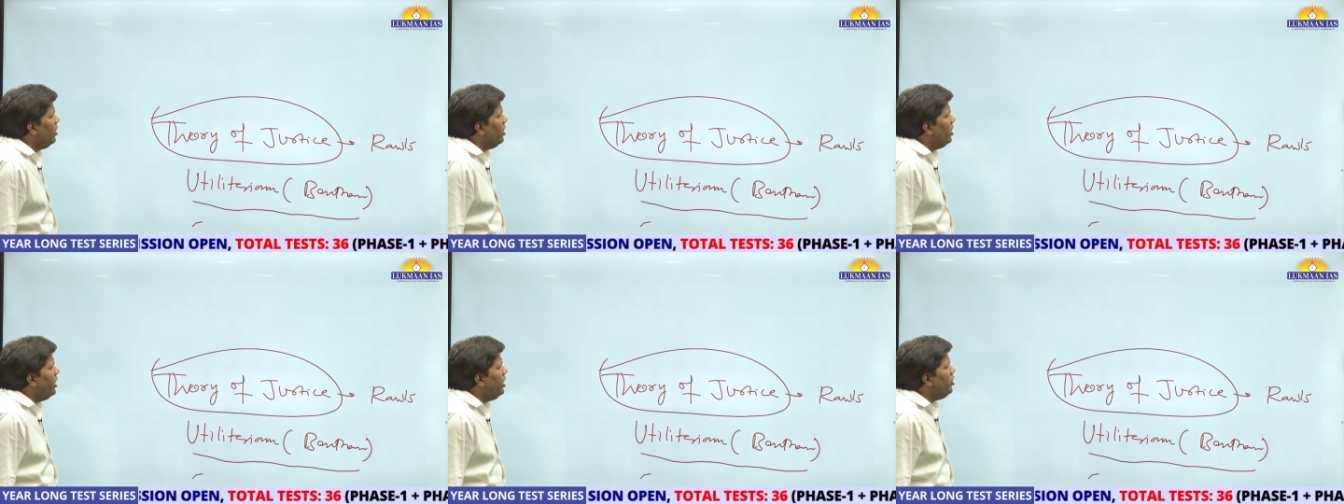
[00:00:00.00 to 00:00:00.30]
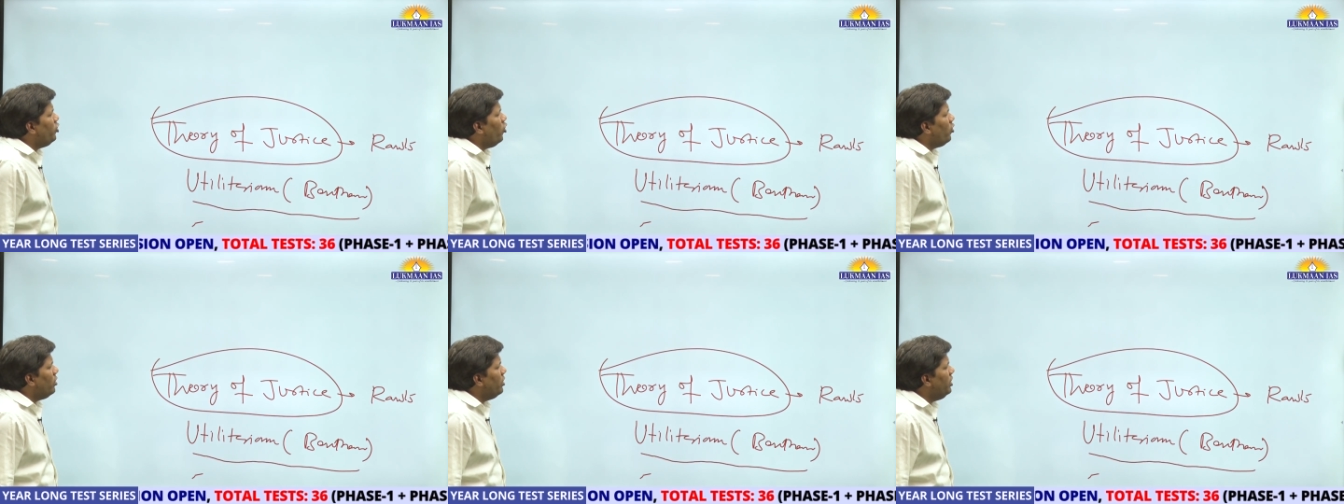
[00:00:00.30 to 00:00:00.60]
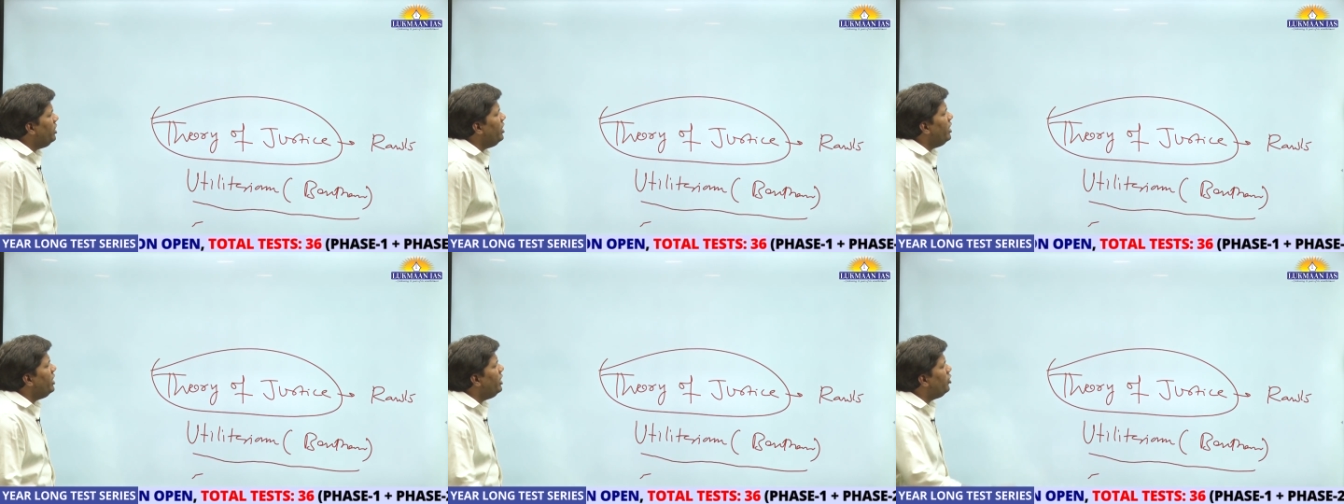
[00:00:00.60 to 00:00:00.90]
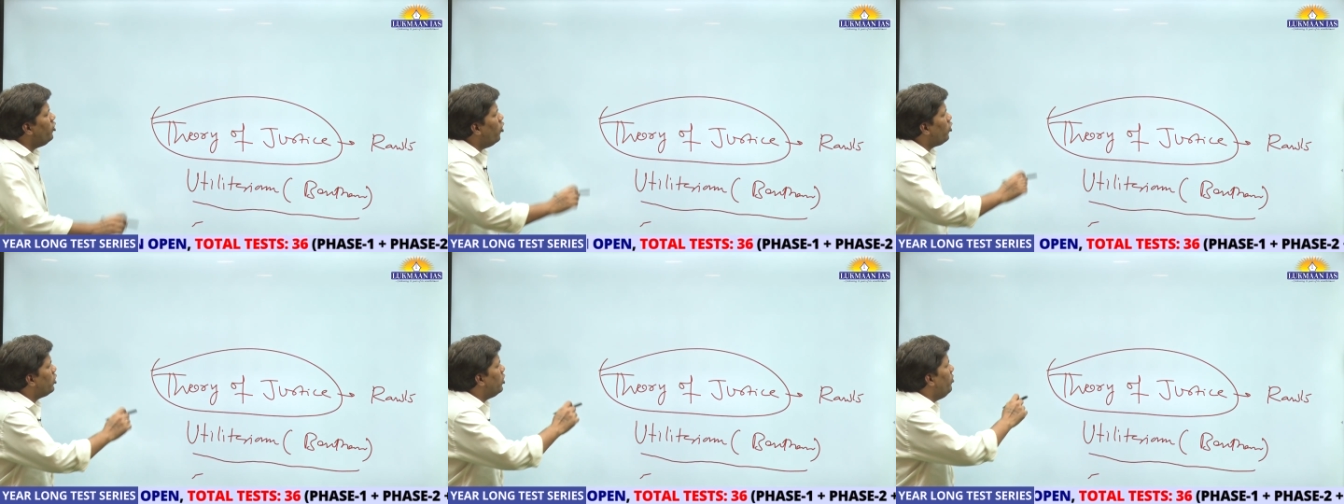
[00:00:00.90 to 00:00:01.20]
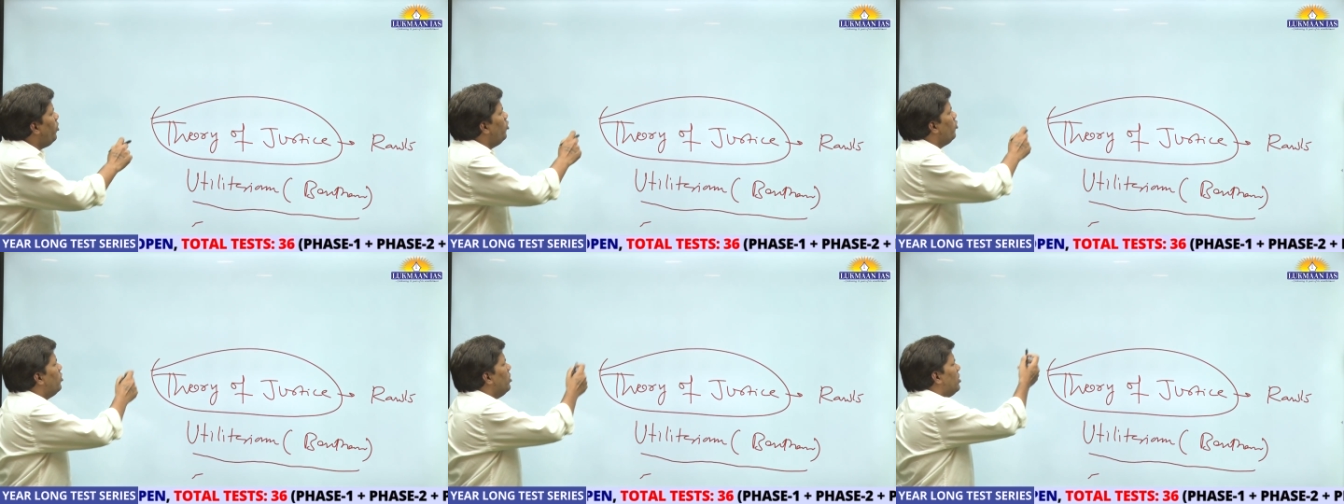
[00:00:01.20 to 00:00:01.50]
he talk, here he talks
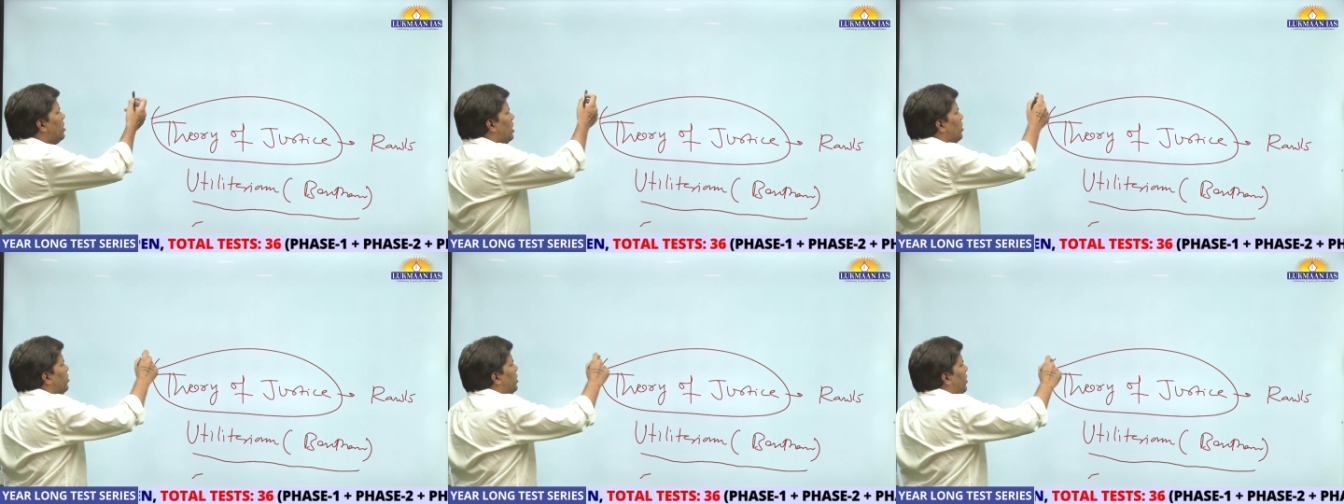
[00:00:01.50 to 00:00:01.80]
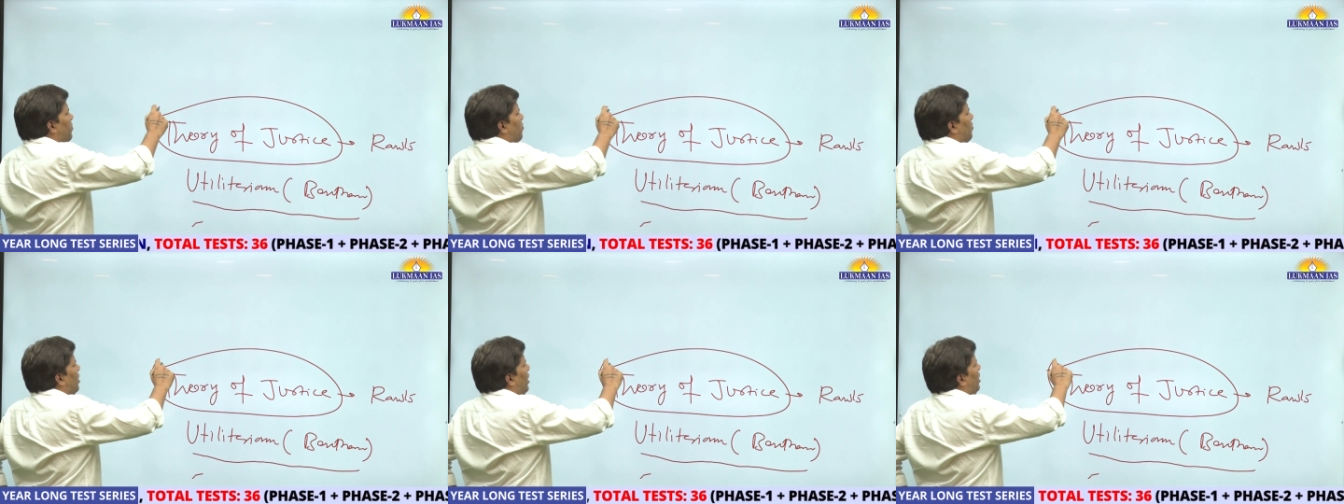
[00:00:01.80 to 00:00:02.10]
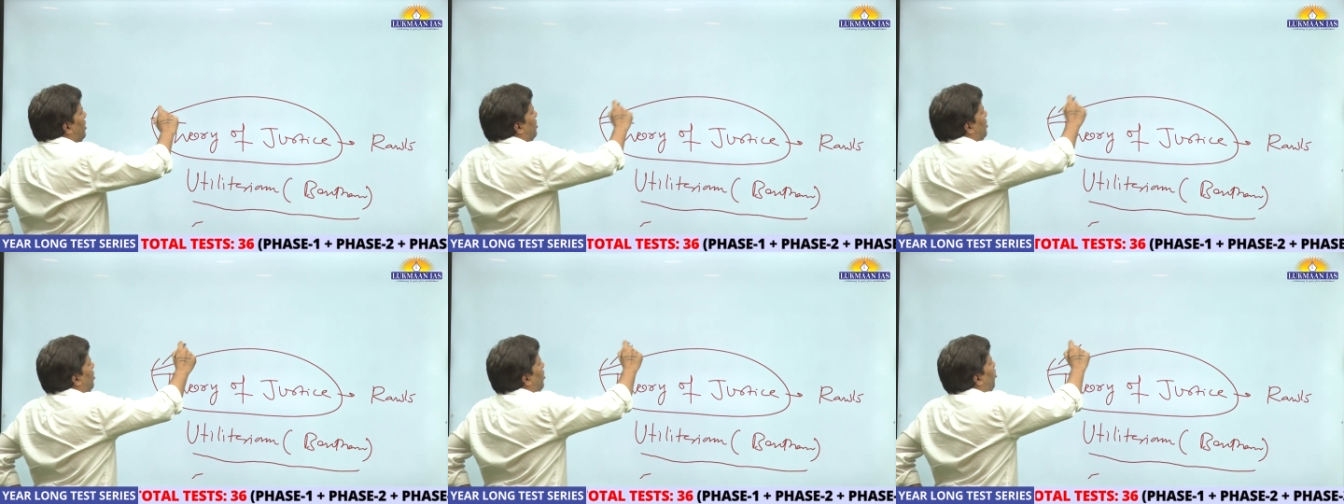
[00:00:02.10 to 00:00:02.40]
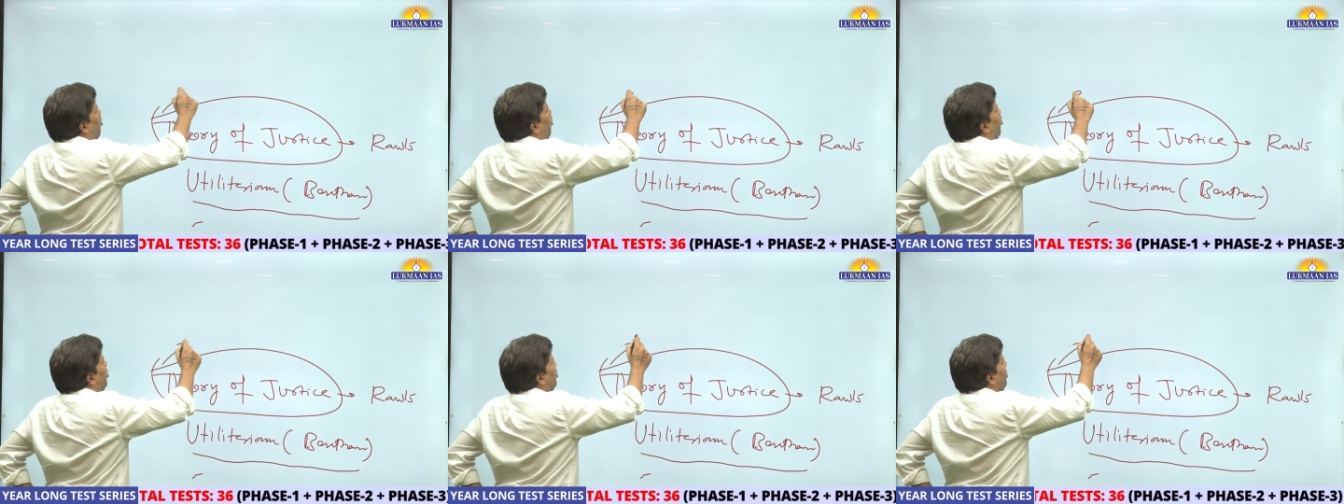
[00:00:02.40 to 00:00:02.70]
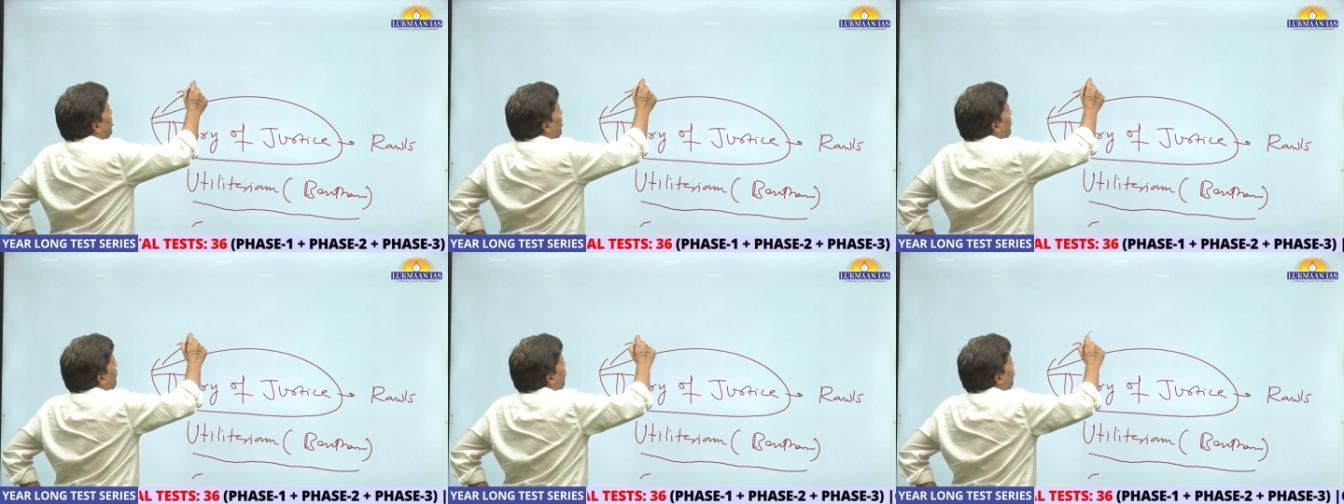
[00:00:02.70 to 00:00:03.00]
about a concept like uh, original